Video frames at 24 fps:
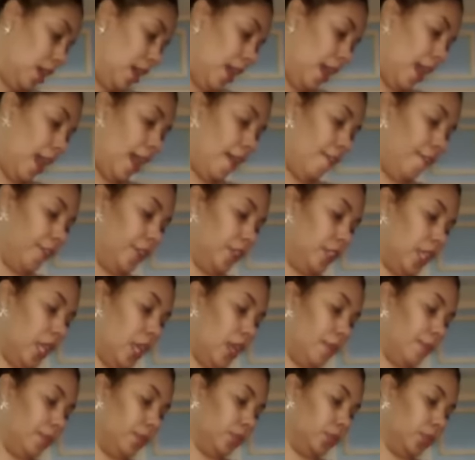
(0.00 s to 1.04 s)
half a
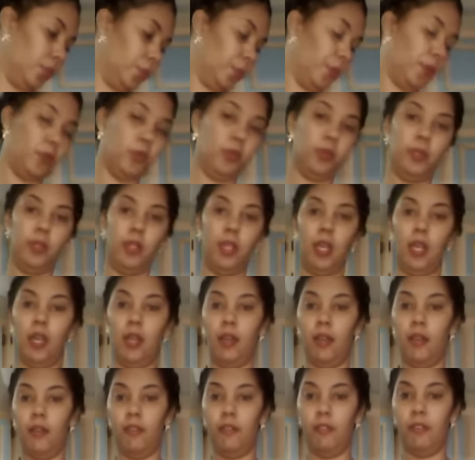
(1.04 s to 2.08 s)
tablespoon
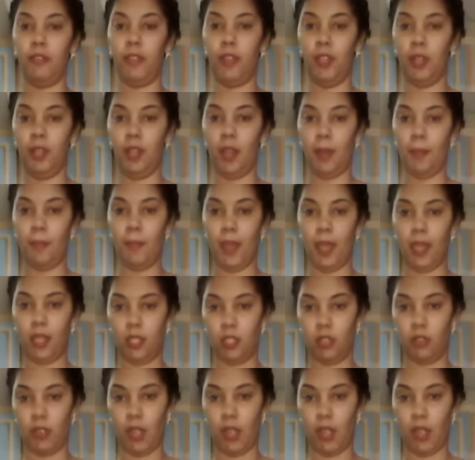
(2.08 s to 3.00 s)
of the nutmeg,